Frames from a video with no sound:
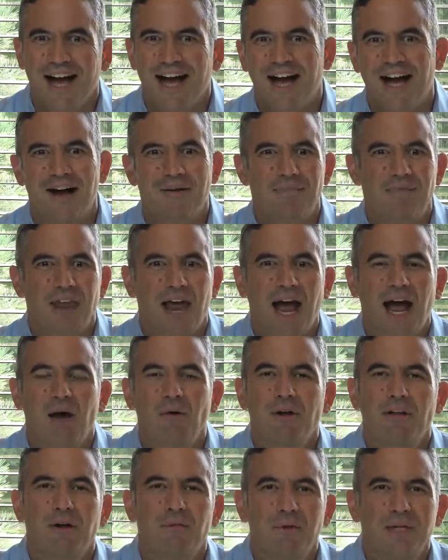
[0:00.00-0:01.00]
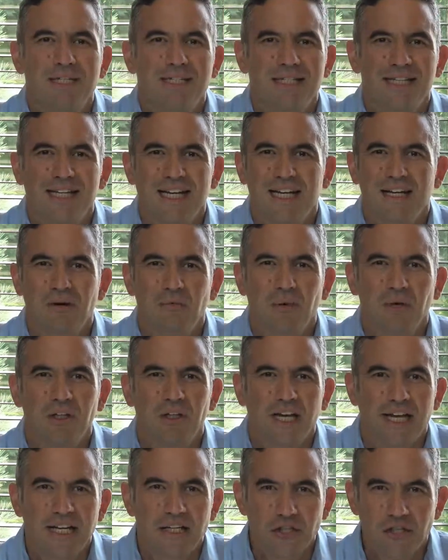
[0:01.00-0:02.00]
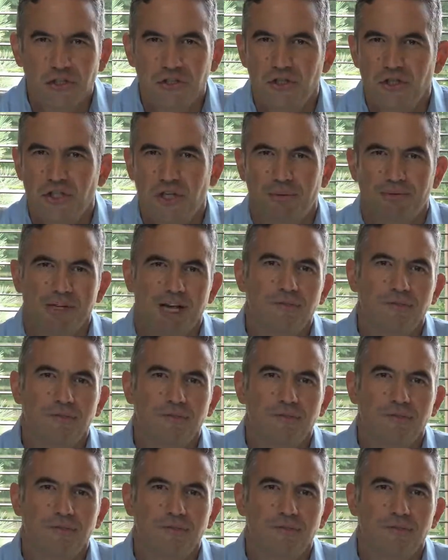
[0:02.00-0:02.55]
Um, how can we see it in relationships?